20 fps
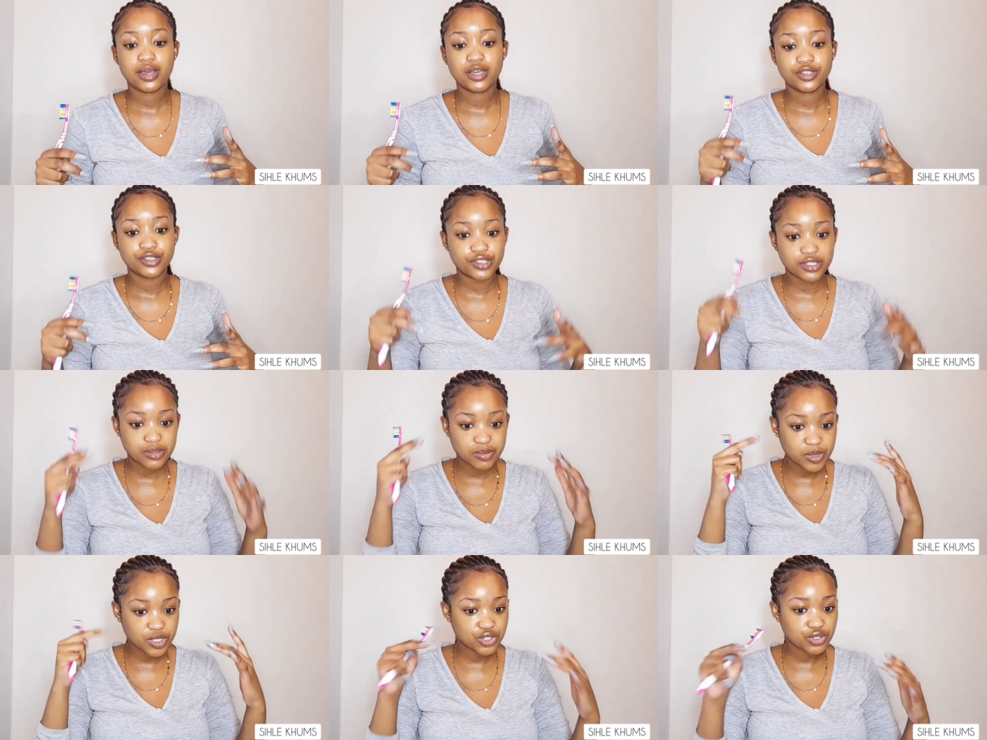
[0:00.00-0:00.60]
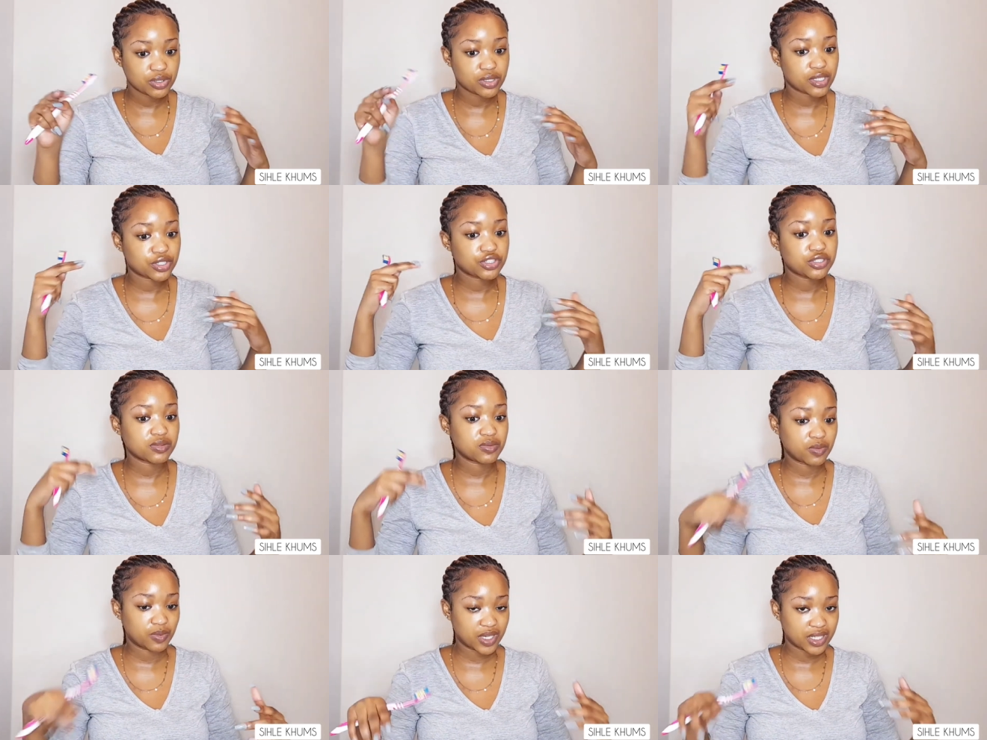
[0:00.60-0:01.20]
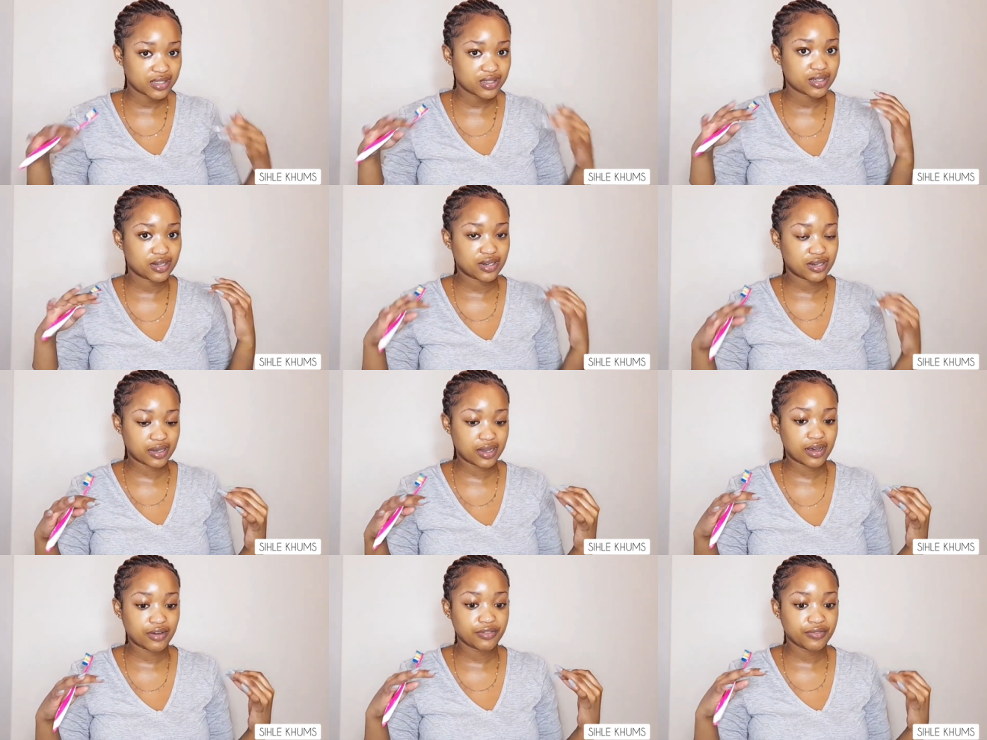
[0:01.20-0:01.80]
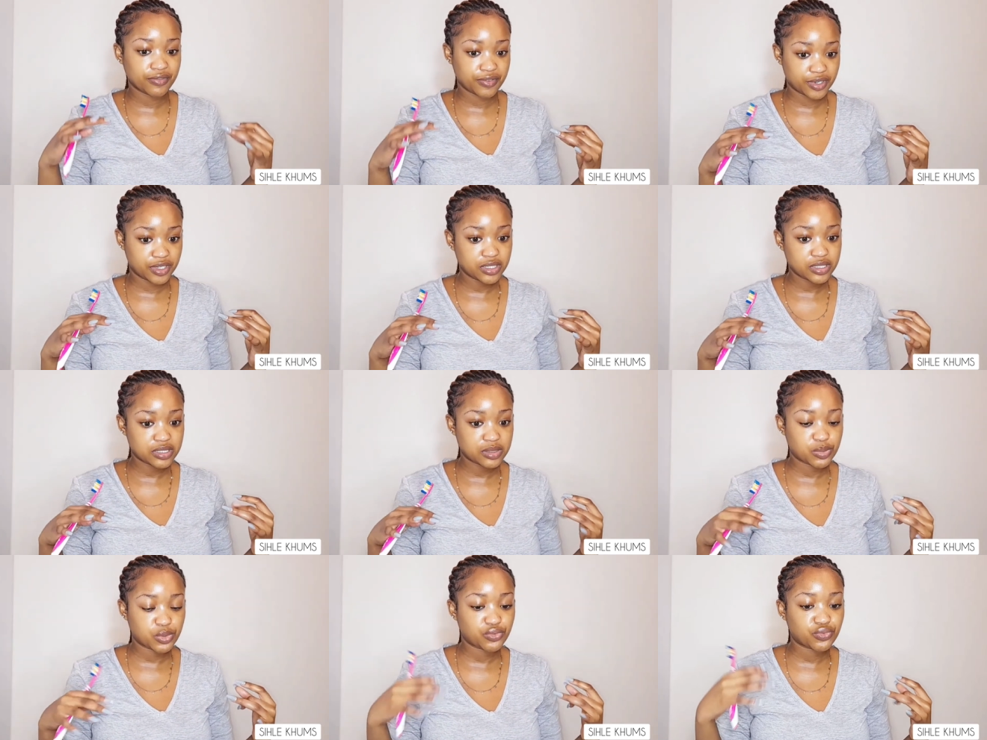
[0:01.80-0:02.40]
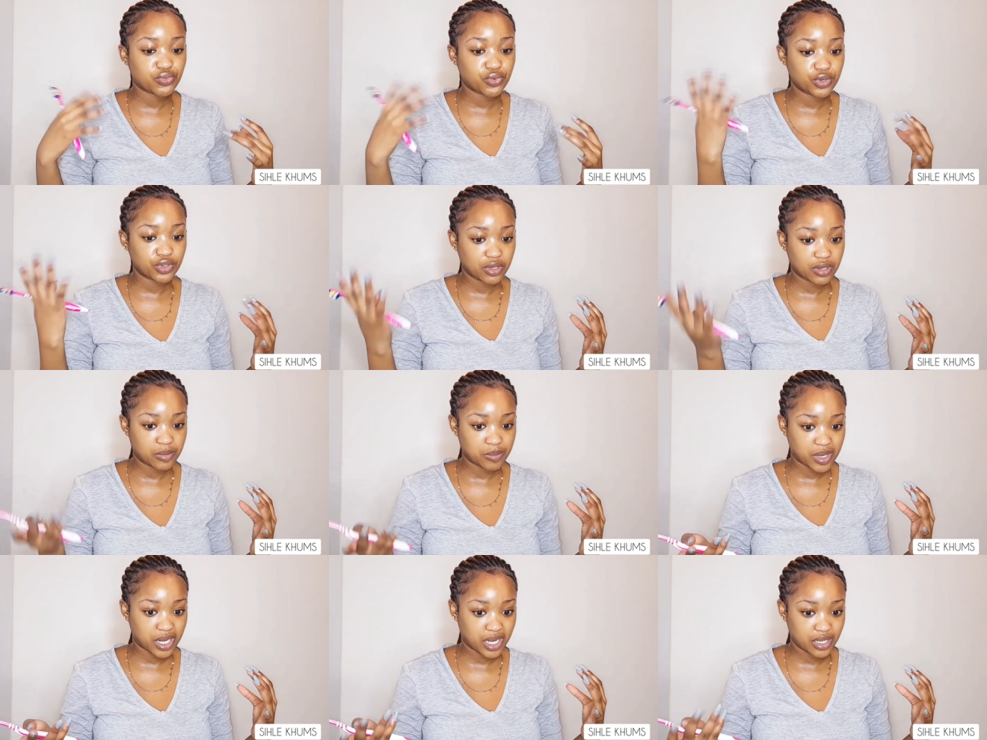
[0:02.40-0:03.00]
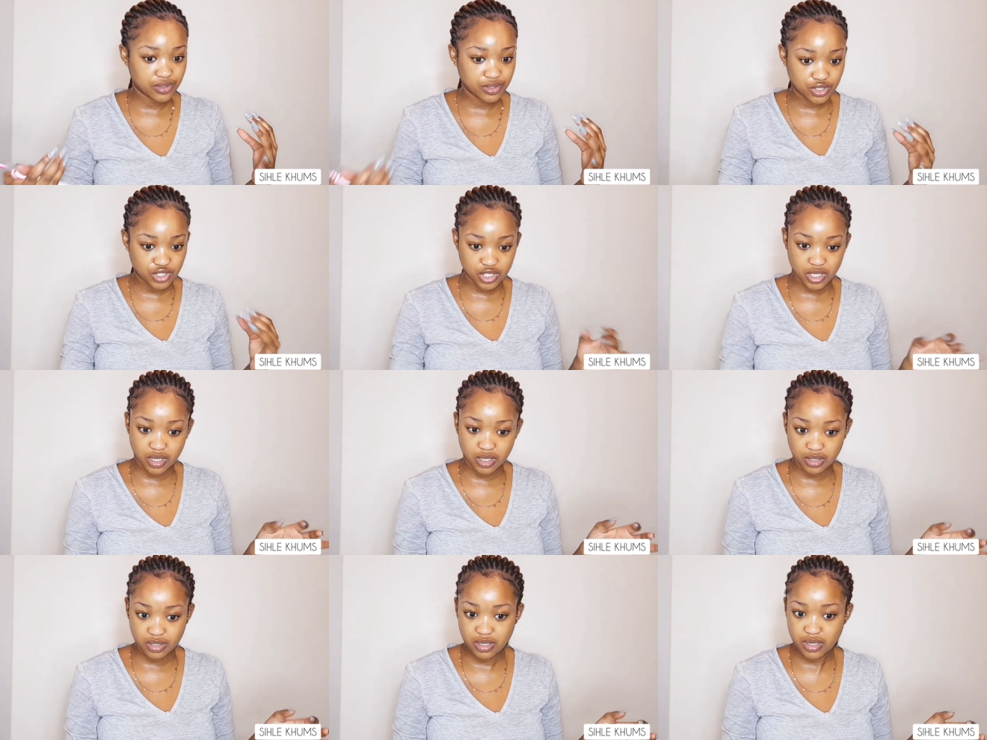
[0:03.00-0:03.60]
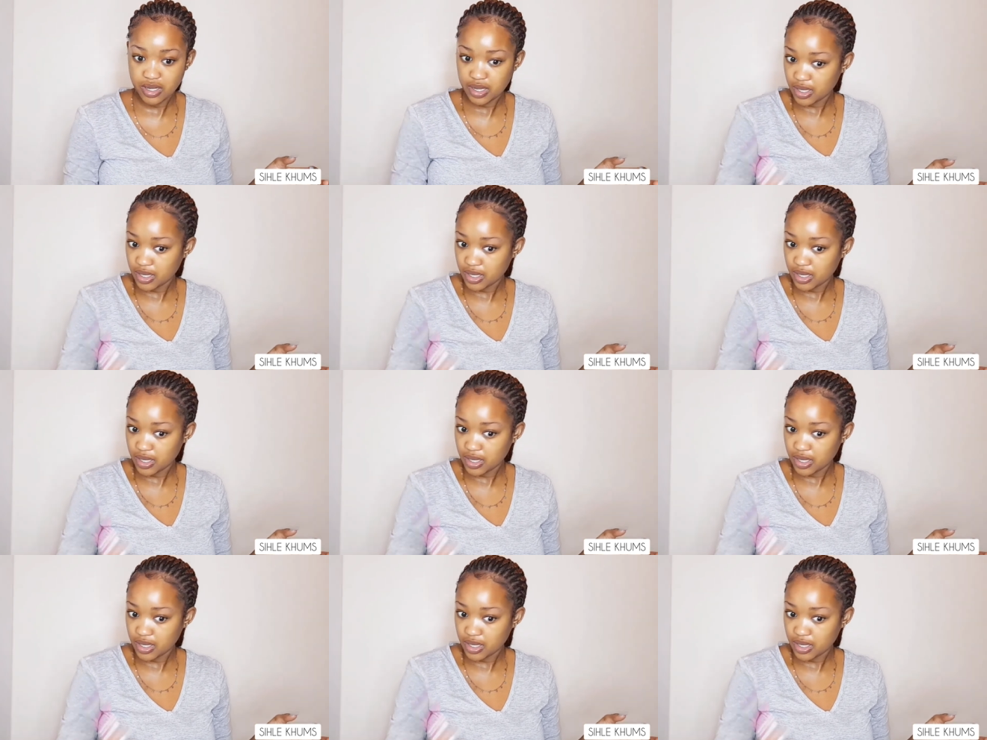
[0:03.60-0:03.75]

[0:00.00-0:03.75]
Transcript: just make sure that you wet it enough first before you apply the gel.